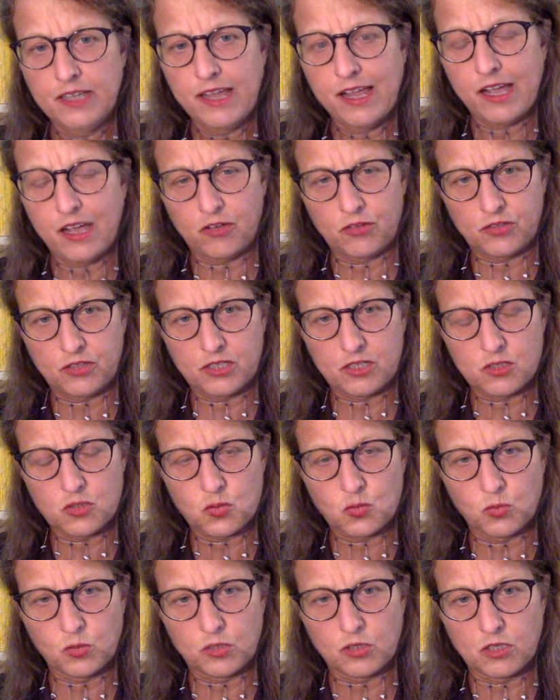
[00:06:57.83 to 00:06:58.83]
how
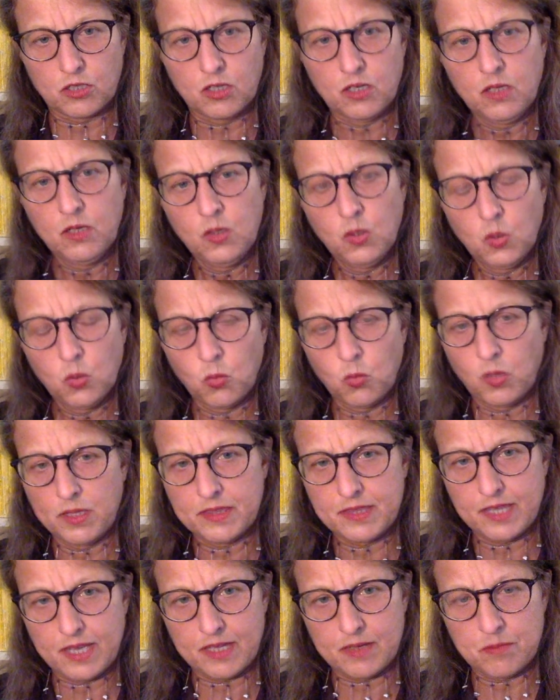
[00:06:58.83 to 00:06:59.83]
things were,
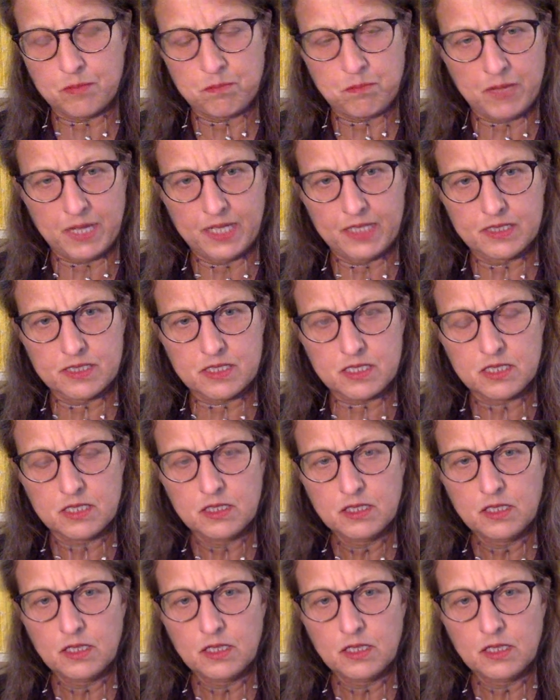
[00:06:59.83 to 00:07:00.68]
what that meant,